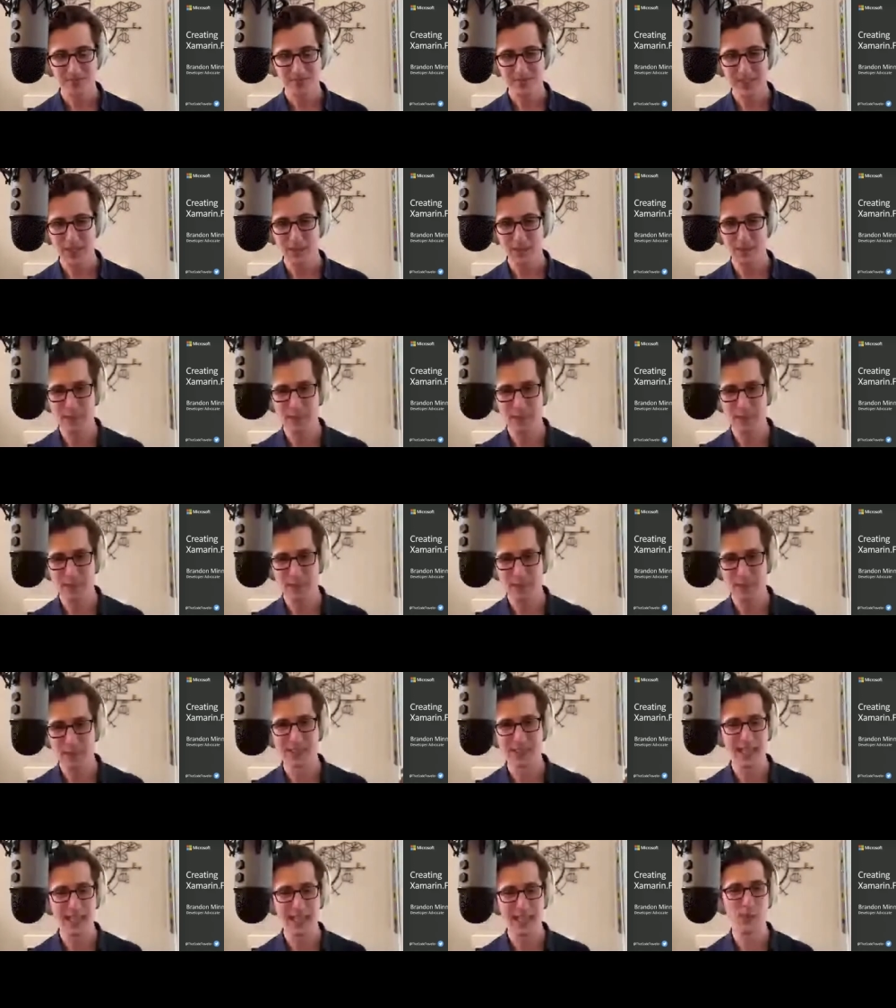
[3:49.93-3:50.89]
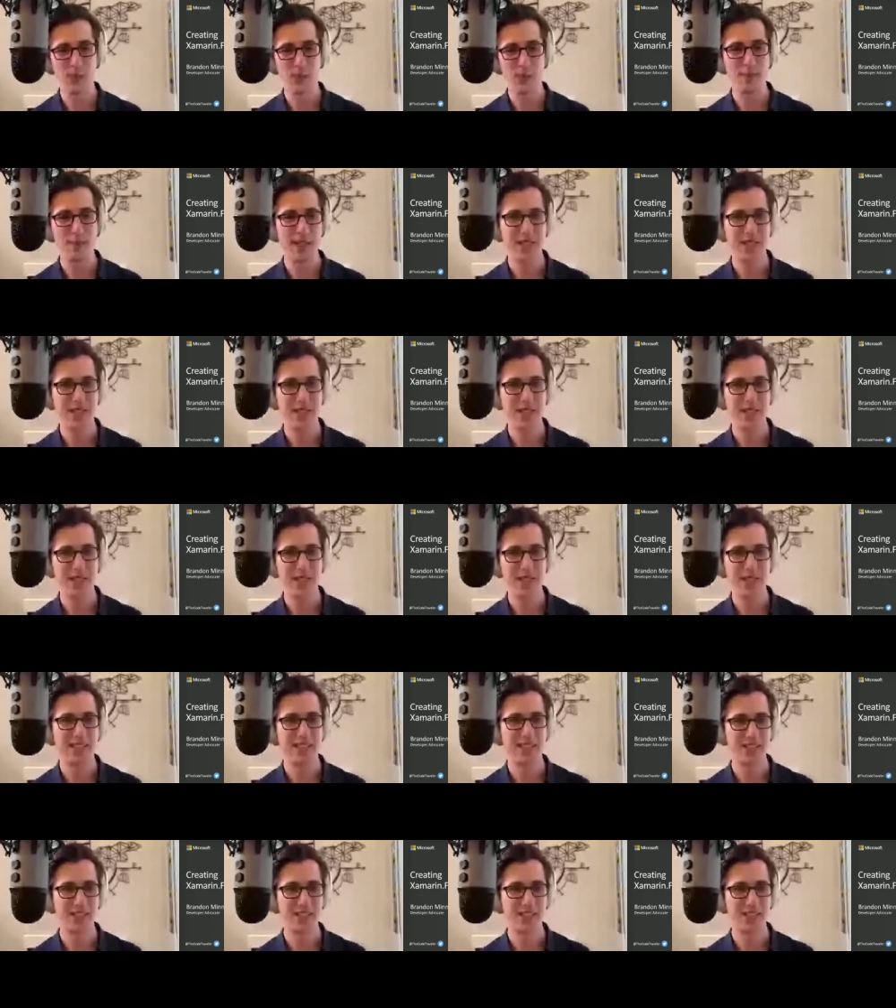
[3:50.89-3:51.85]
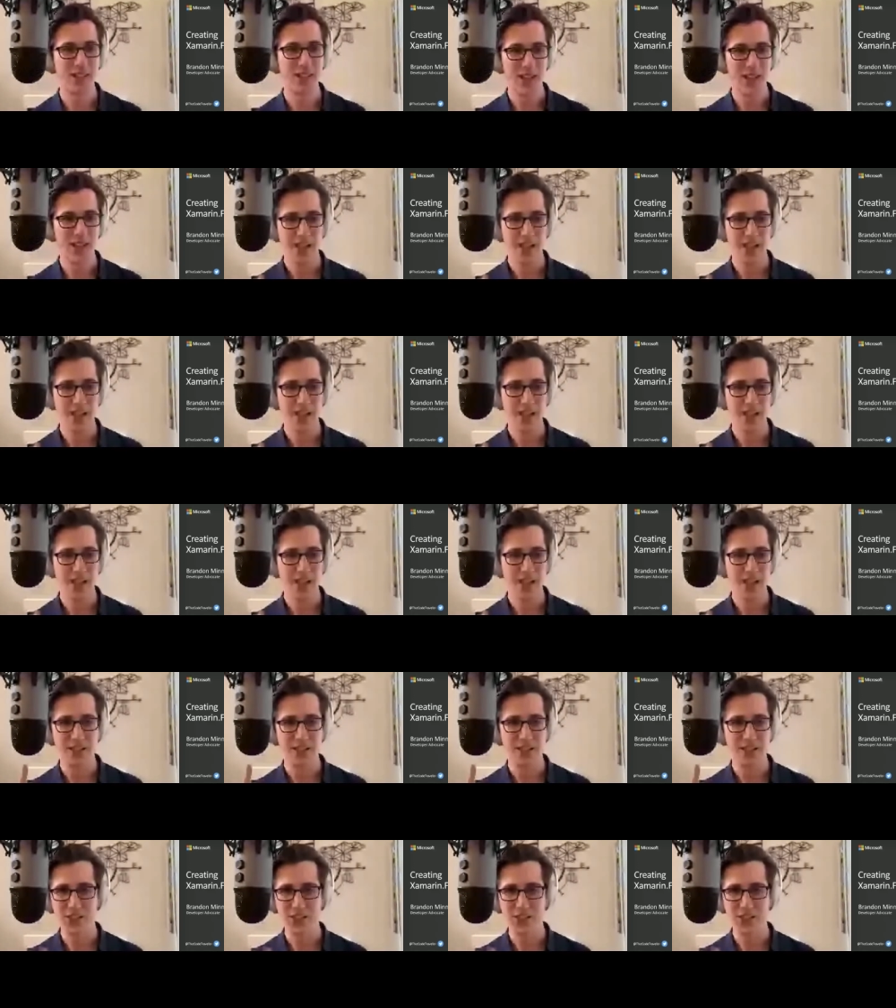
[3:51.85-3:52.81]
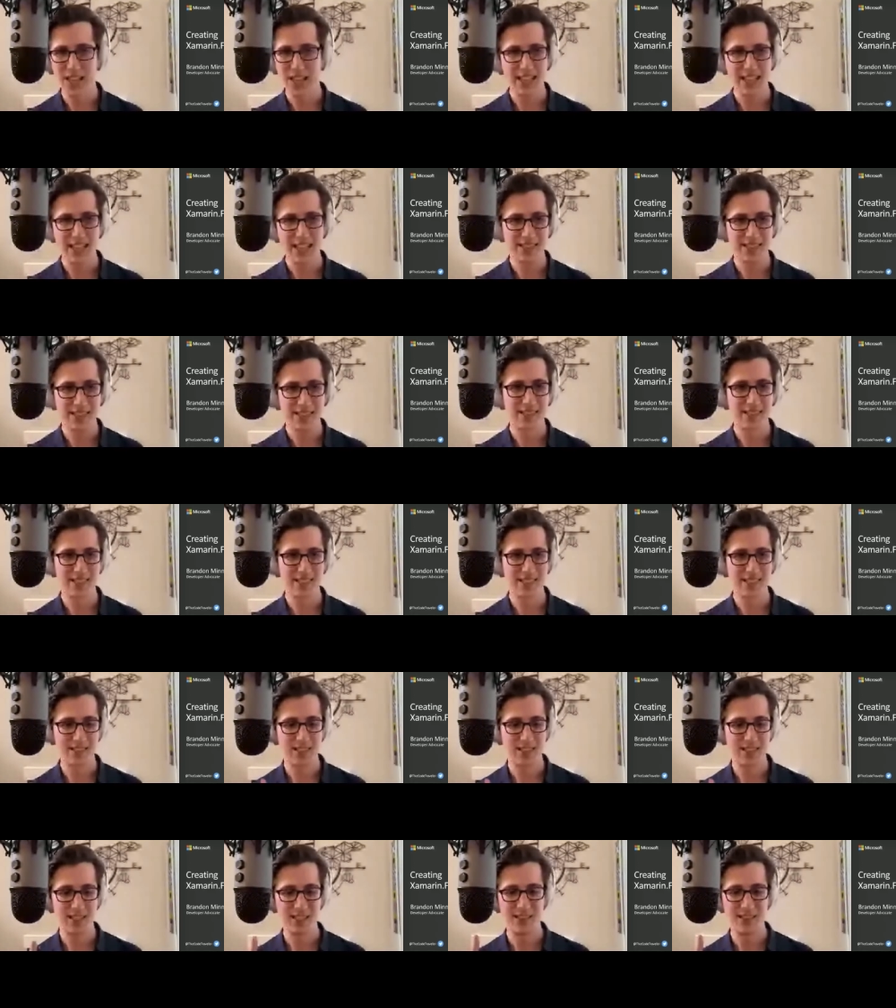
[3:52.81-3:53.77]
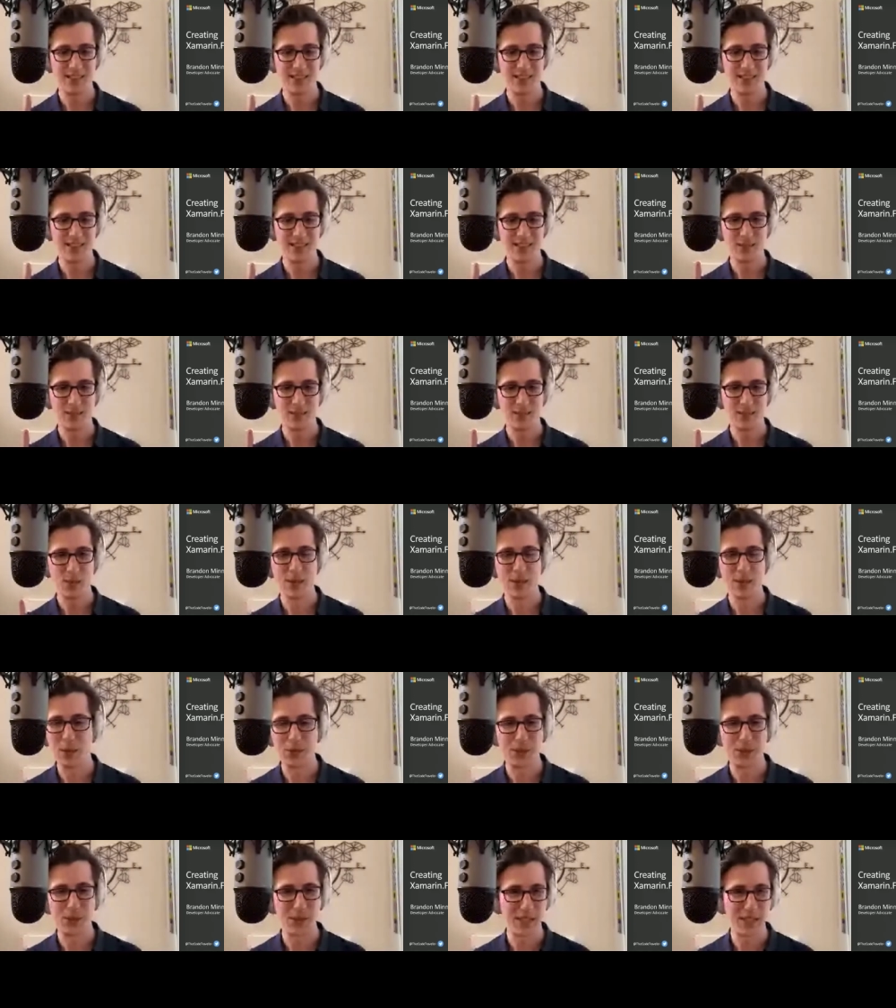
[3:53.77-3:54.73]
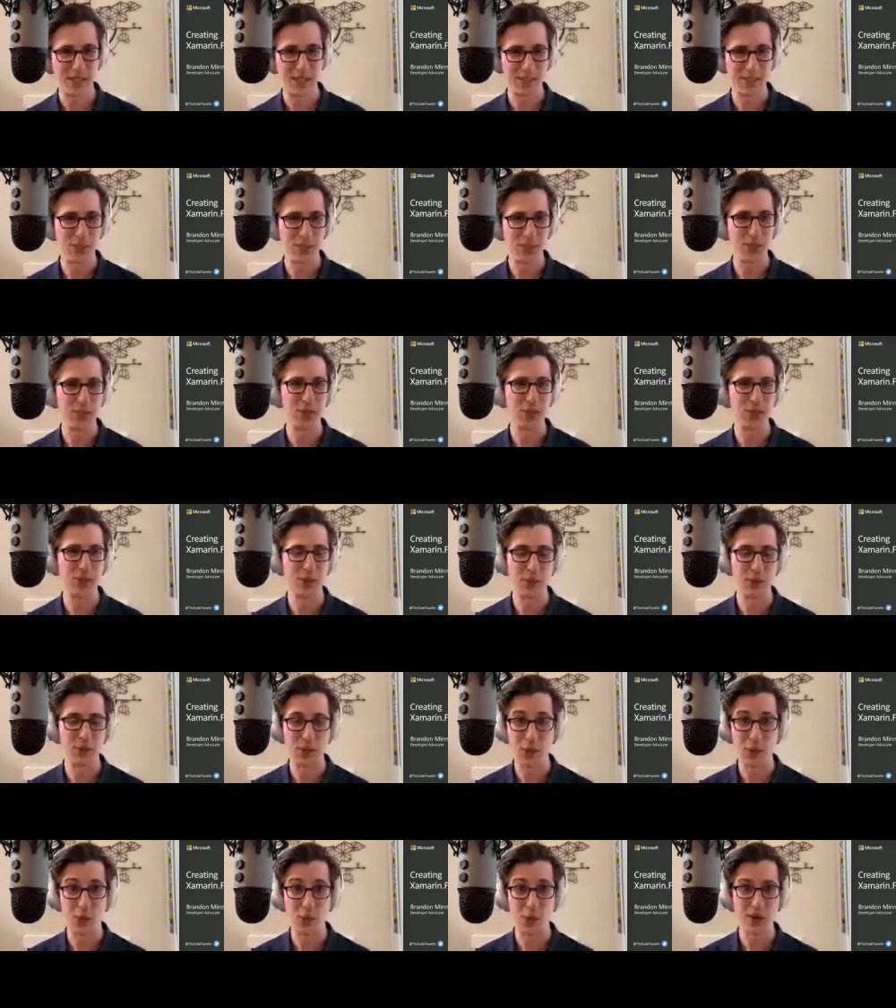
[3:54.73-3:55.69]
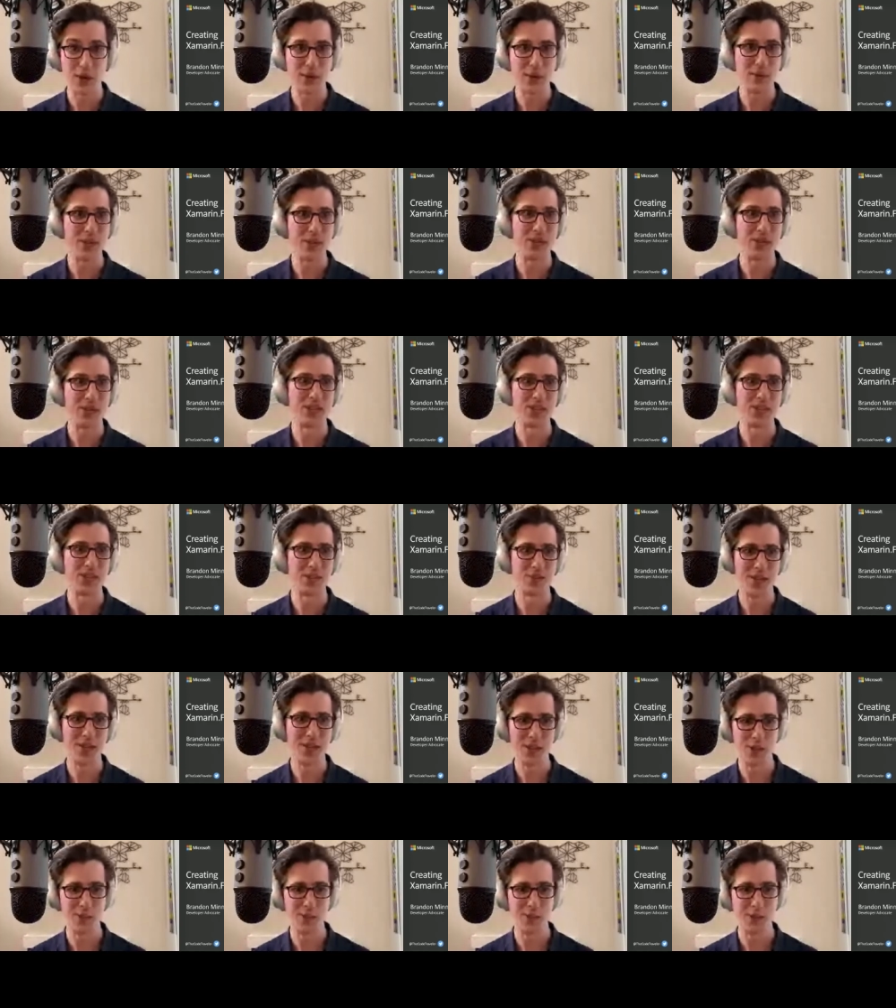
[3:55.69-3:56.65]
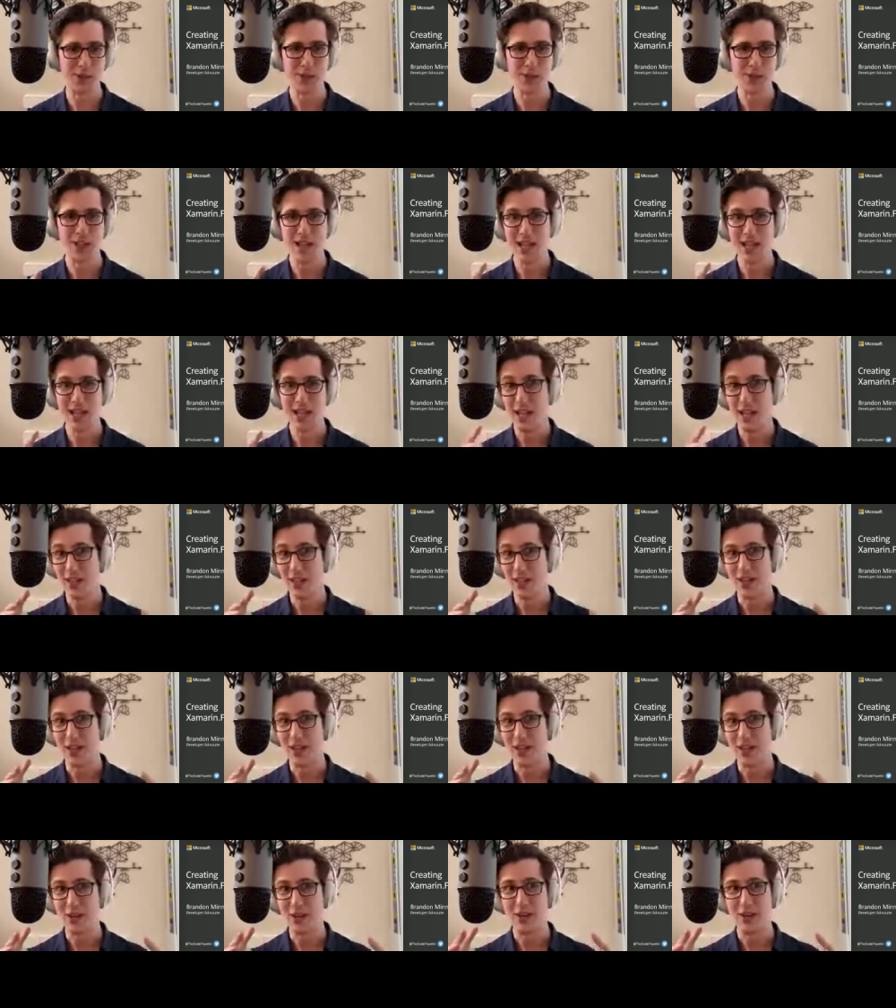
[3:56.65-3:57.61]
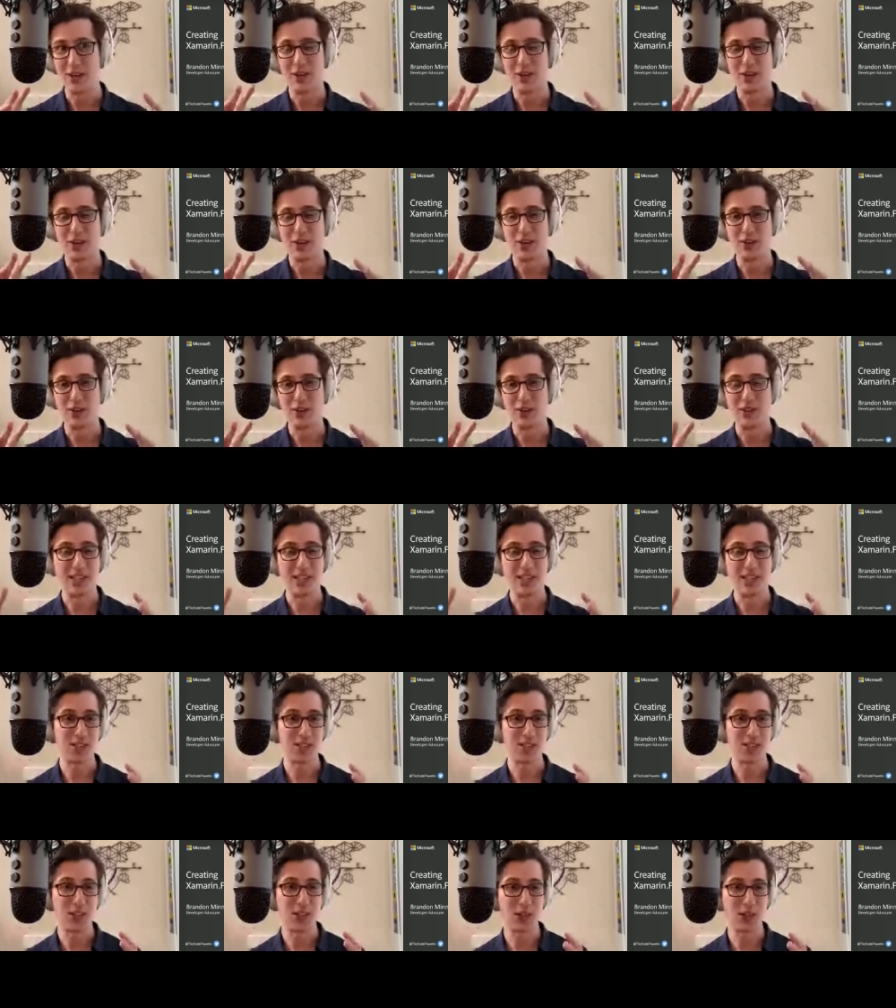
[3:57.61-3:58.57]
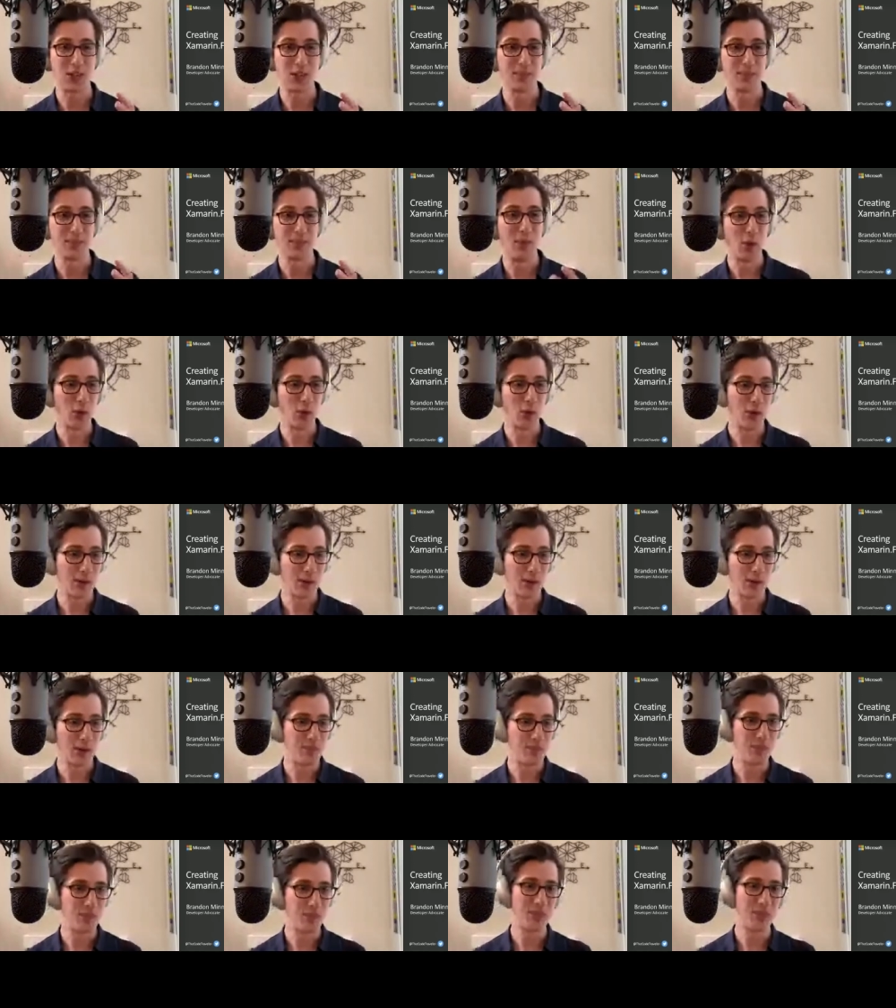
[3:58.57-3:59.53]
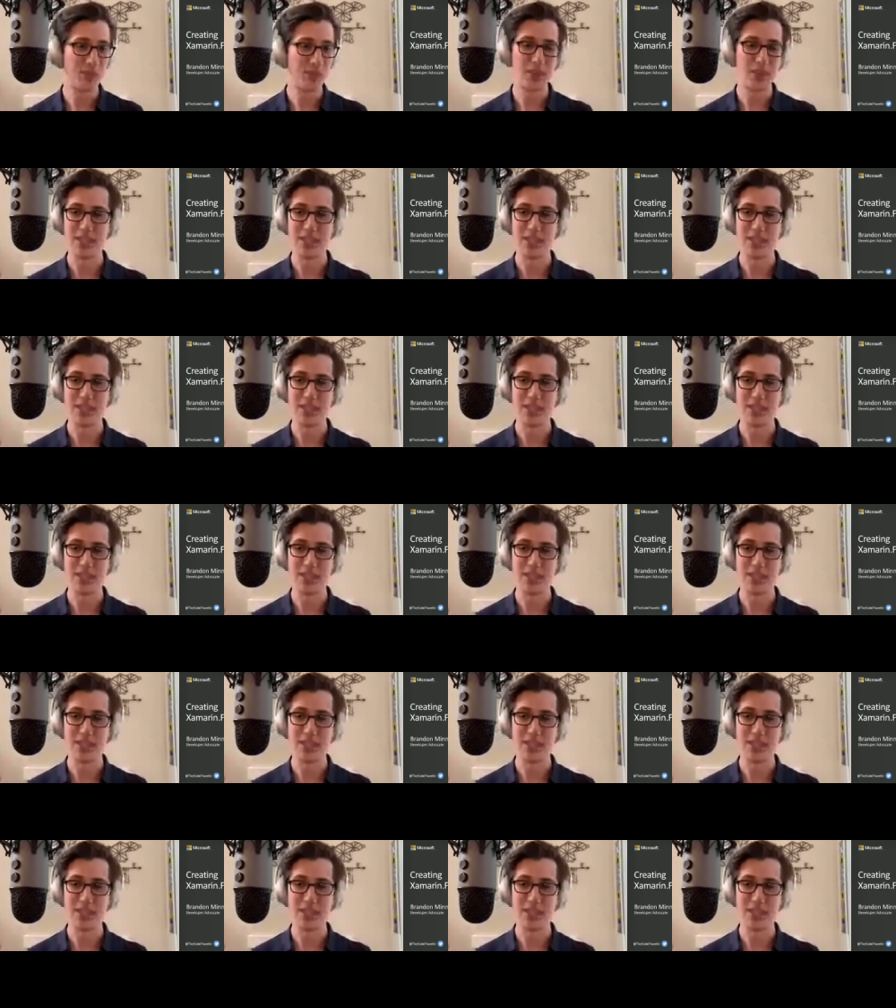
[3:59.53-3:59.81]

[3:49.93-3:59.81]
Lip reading: because that webpage has the slides. I'll post a link to the recording once it's available. There are links to learn more. The